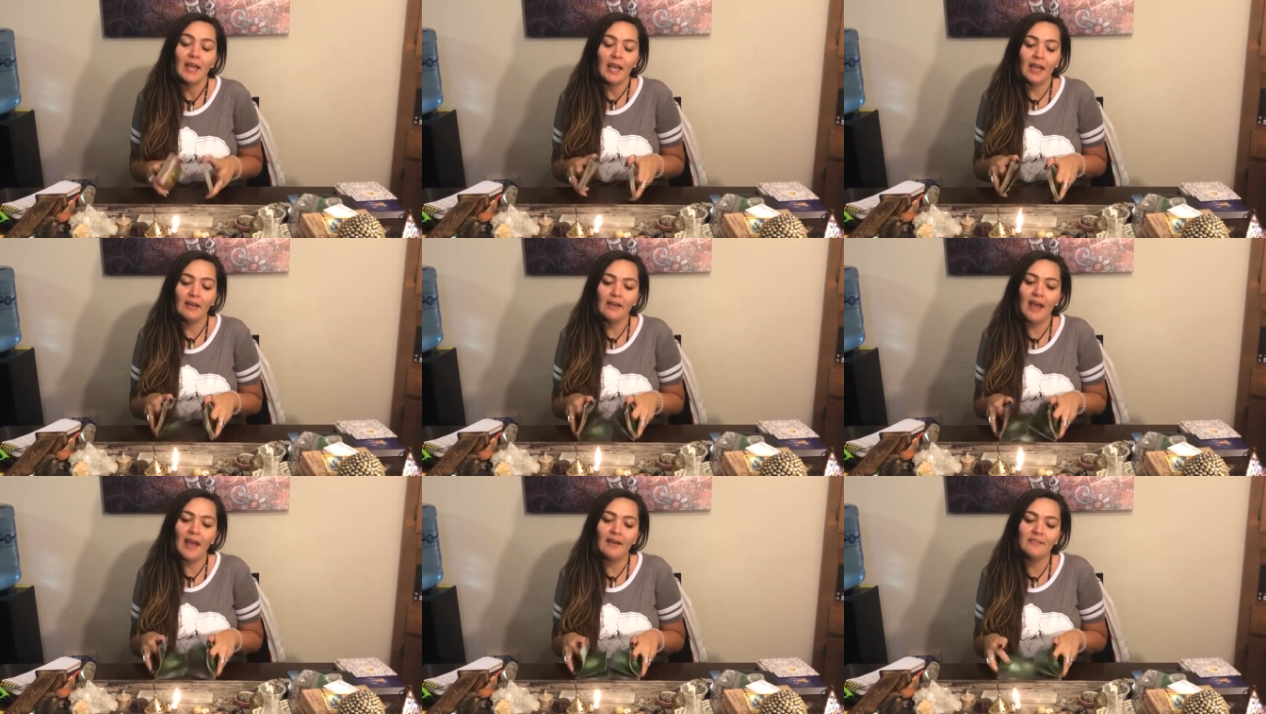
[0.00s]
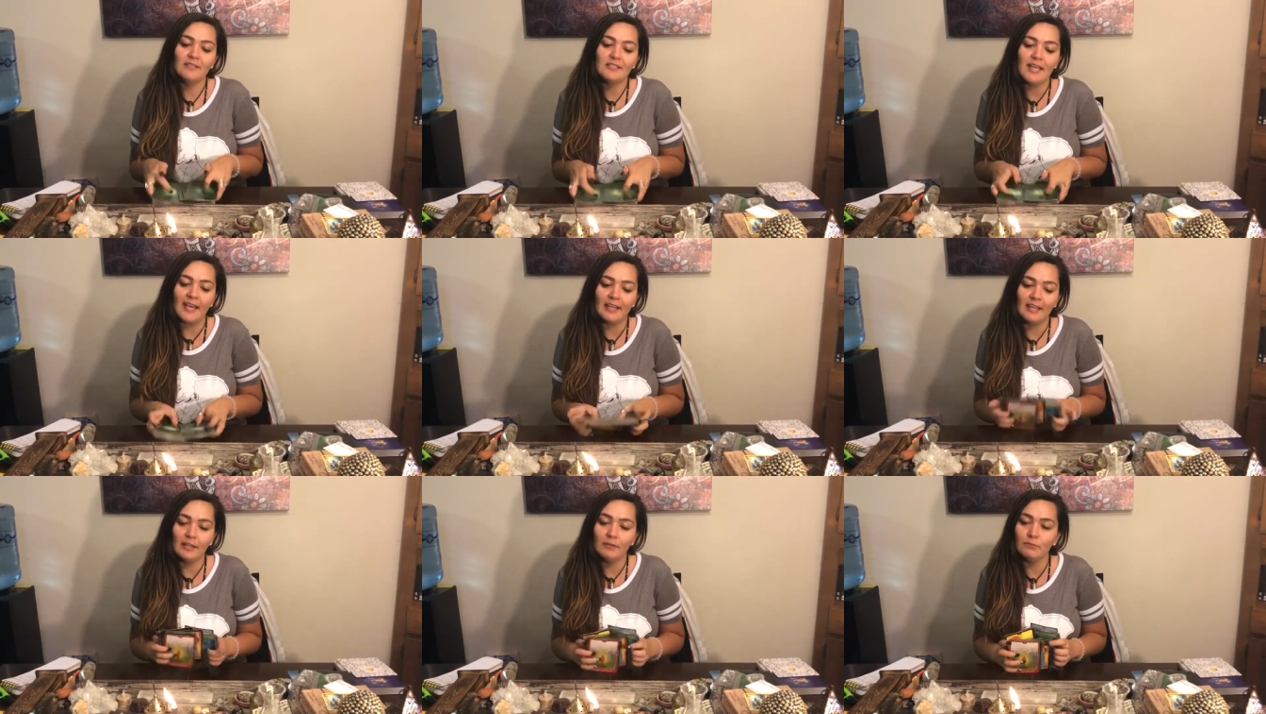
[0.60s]
and have
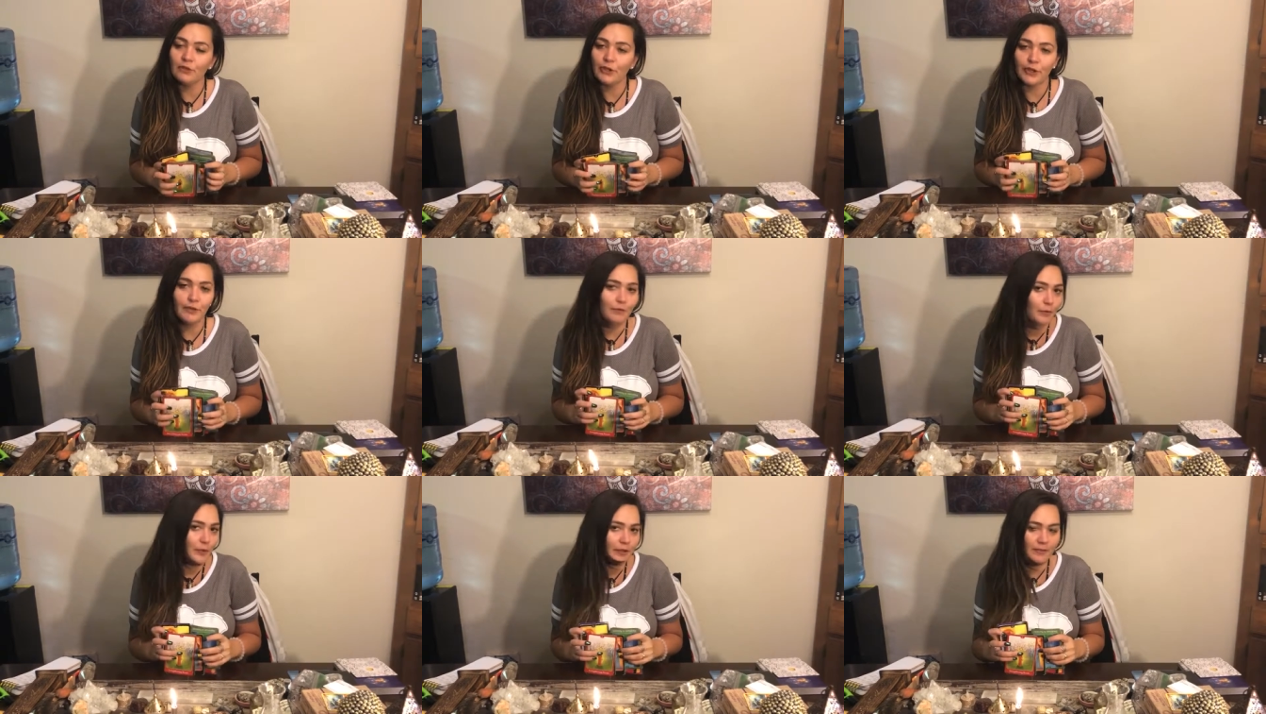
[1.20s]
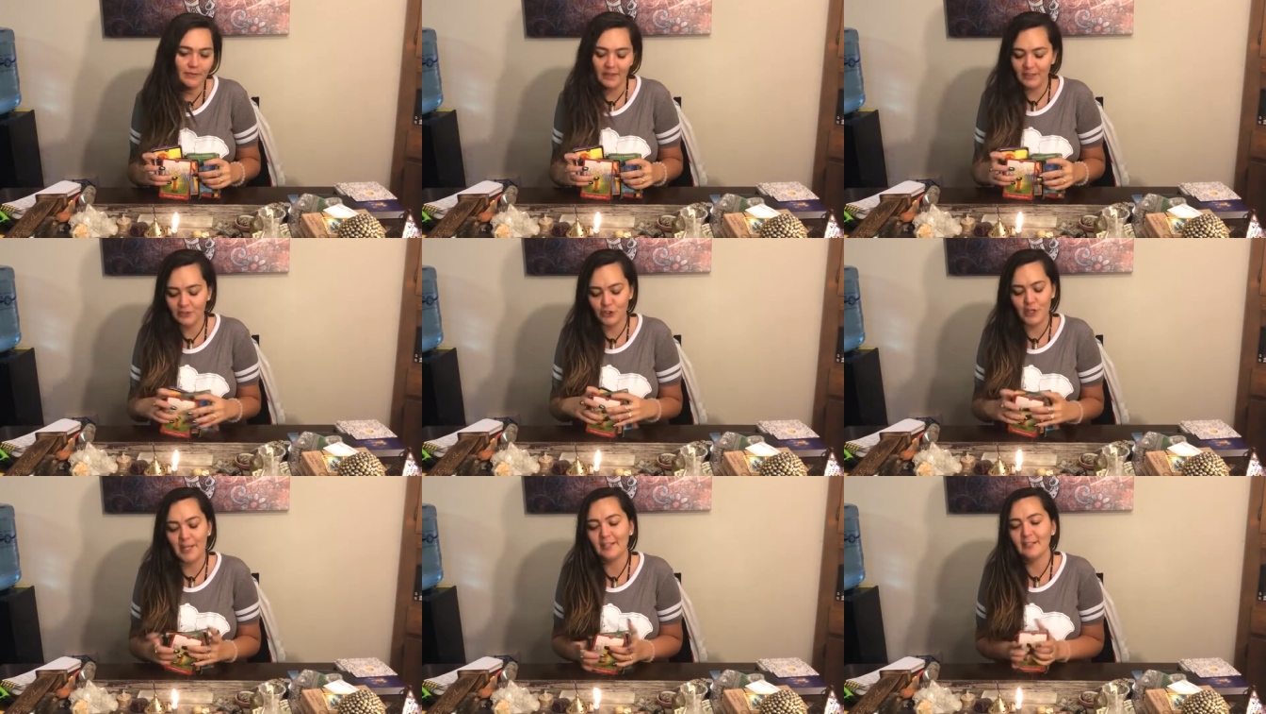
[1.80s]
second, third, fourth, fifth
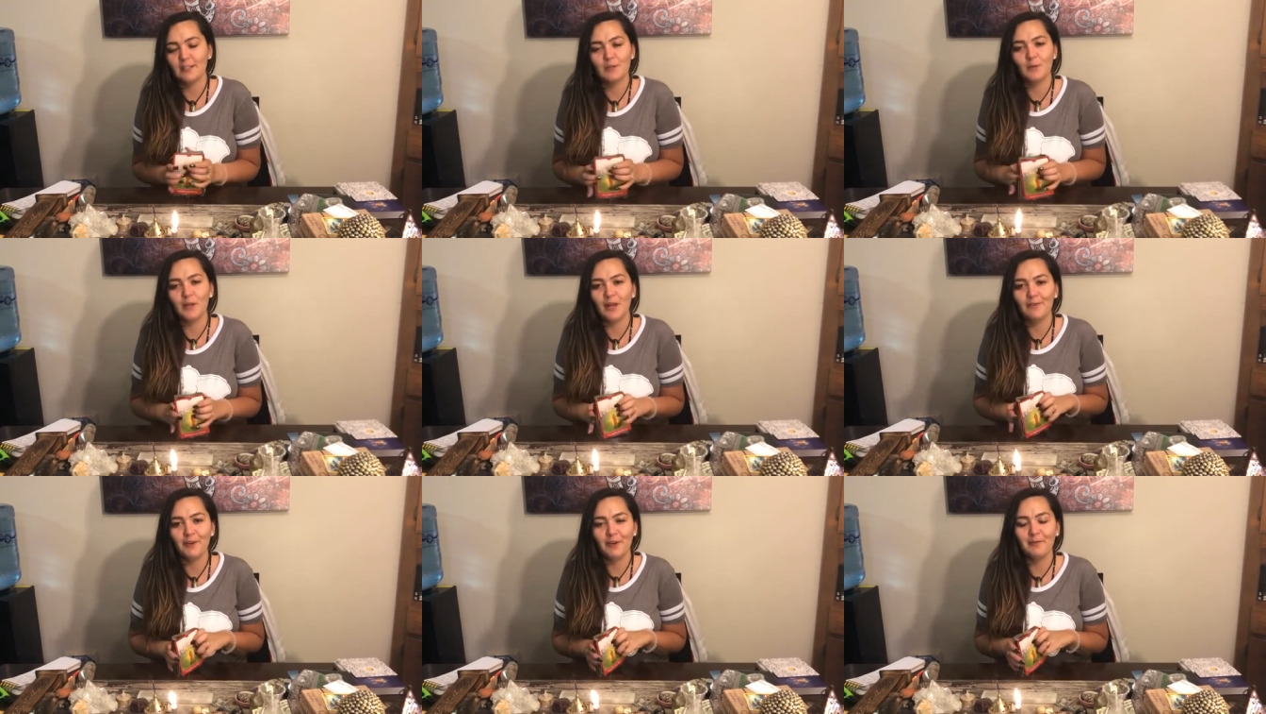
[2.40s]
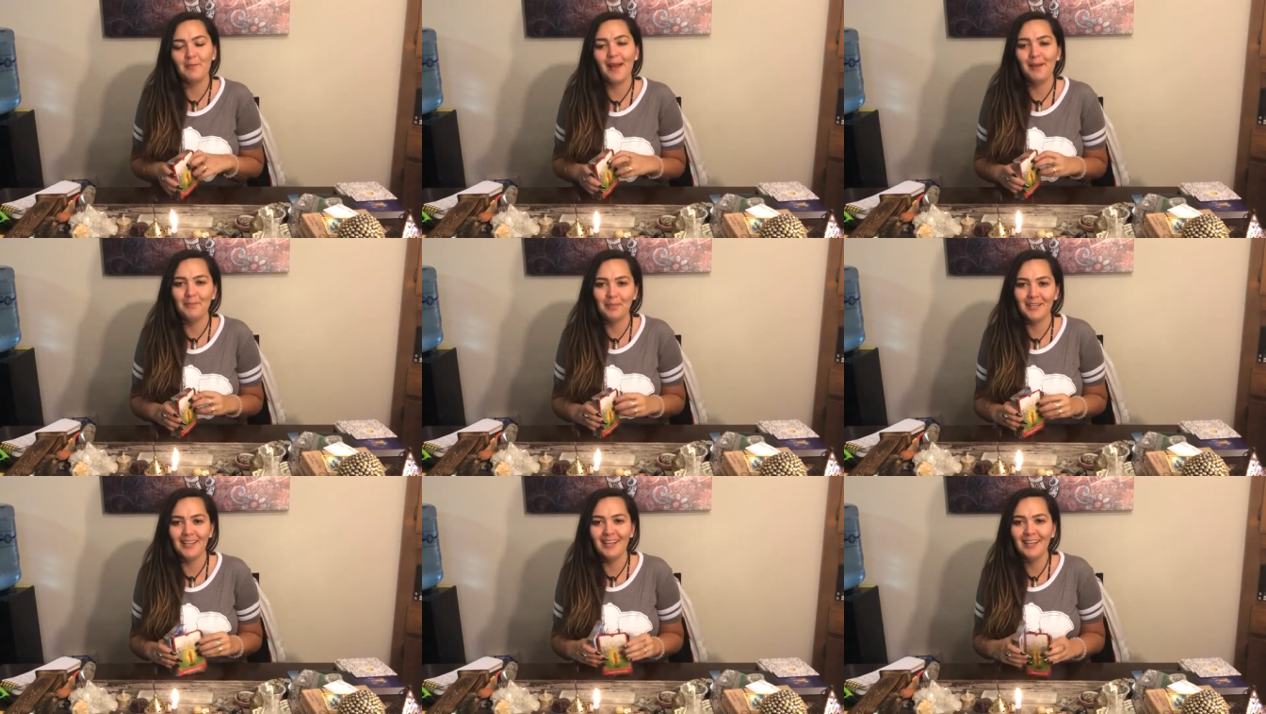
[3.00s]
chances, whatever it might
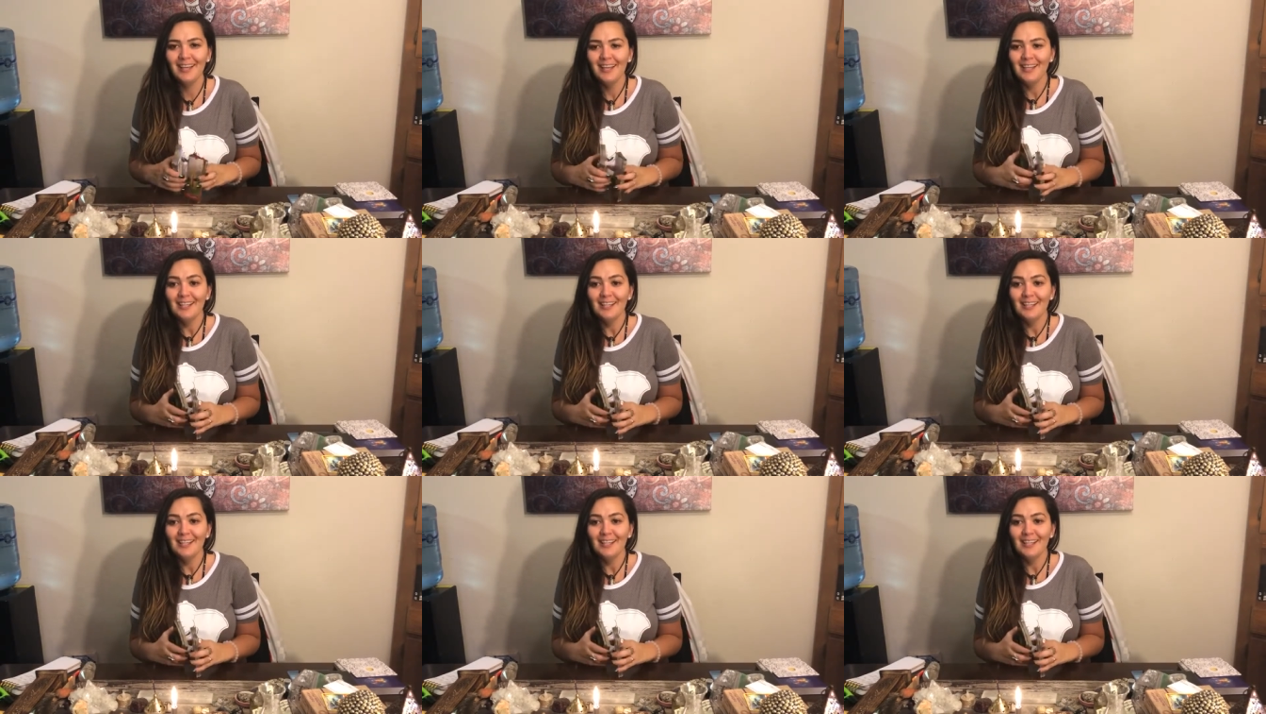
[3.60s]
be.